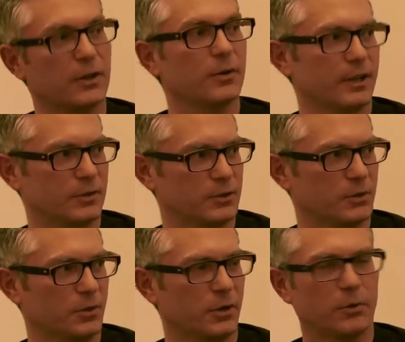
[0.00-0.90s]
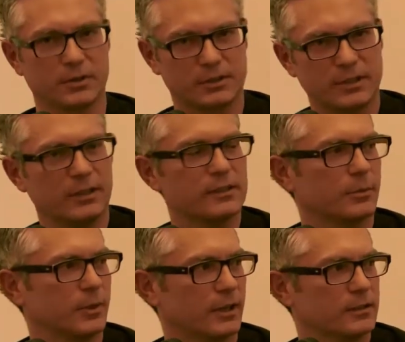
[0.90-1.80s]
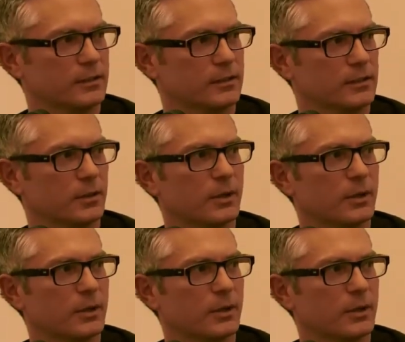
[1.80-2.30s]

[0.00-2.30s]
that they don't have a story or they're stealing someone else's.